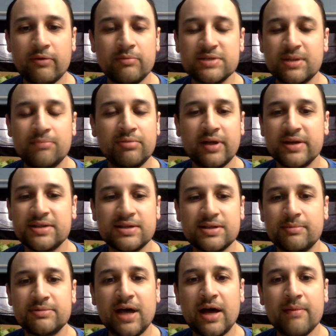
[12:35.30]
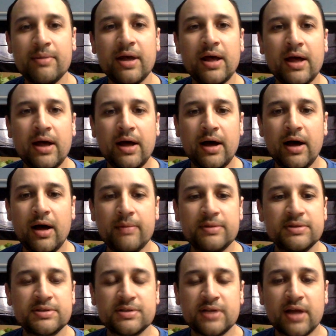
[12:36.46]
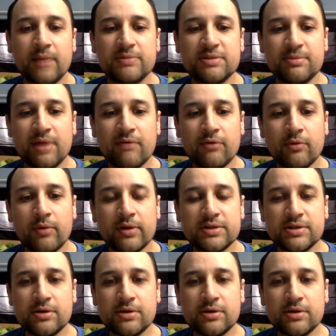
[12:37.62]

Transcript: some place at some time. It comes to me every week.